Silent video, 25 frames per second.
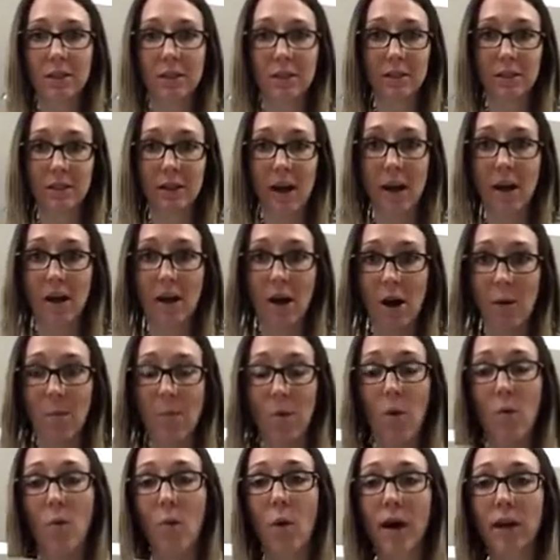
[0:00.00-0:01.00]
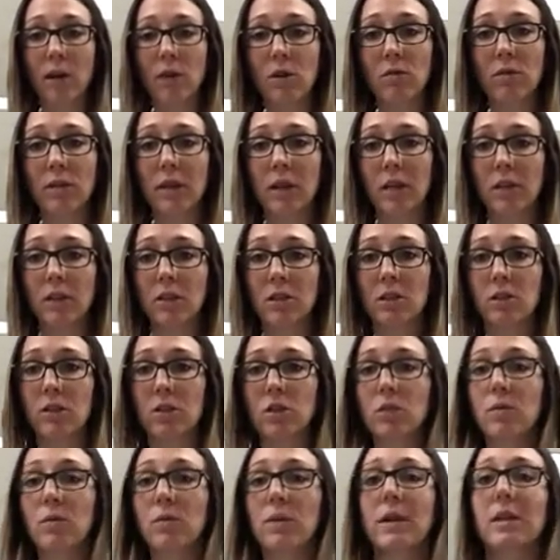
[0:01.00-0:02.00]
setup, what you need to
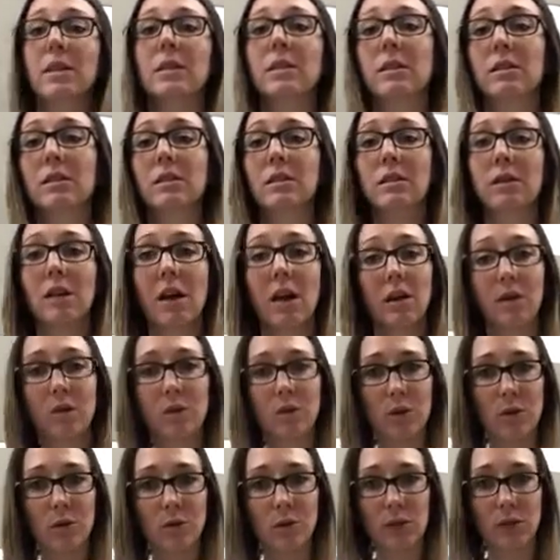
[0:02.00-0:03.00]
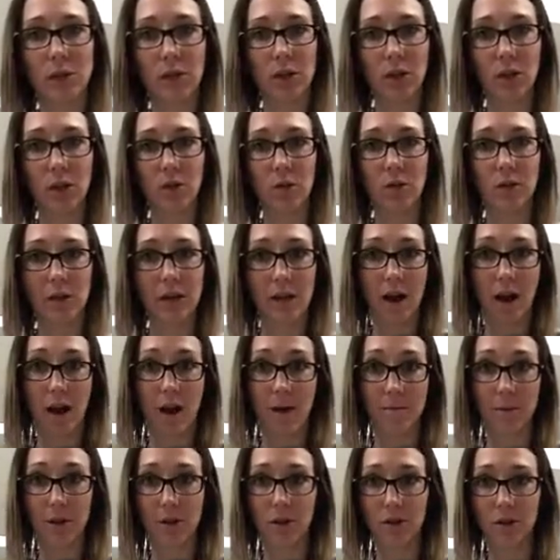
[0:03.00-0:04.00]
do is instead of using a
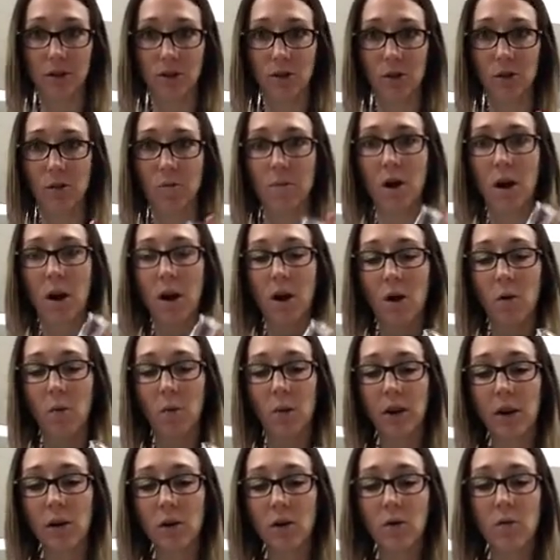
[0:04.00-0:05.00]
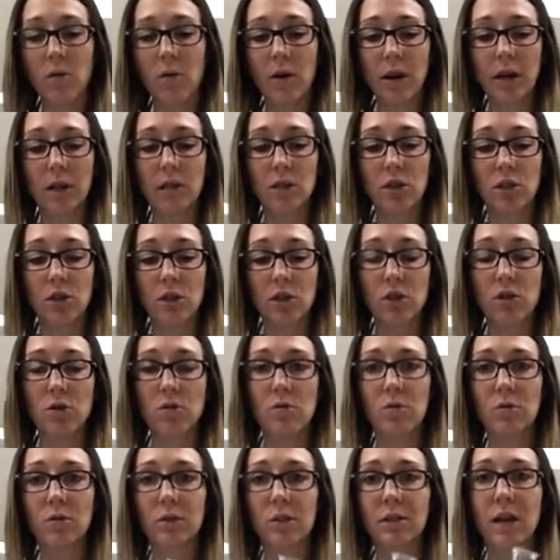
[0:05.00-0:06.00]
eudiometer tube, we are going to
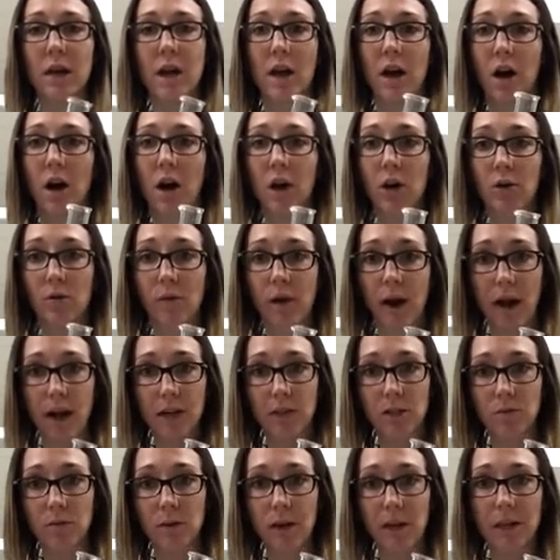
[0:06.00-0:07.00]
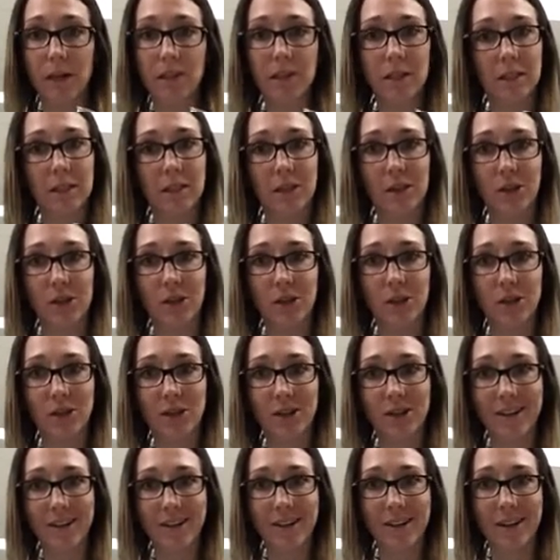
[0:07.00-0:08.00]
use a graduated cylinder
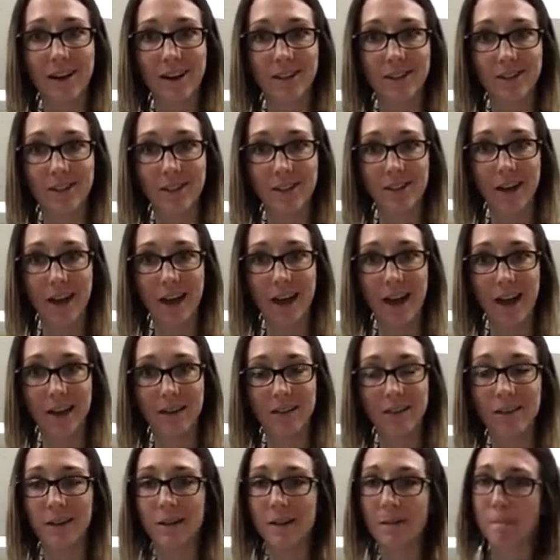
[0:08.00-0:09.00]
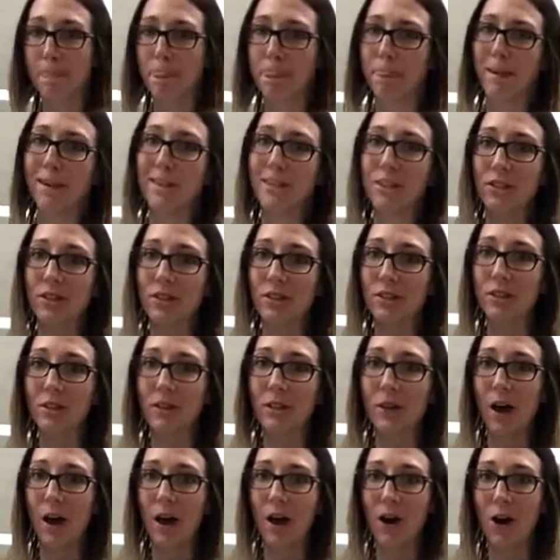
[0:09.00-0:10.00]
to collect our gas. It's just a
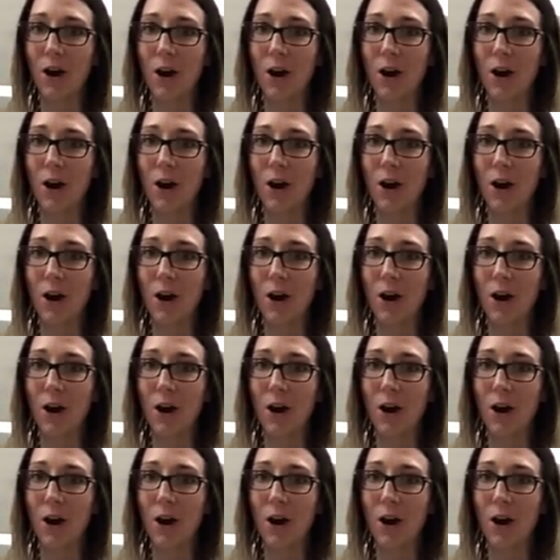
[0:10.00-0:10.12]
lot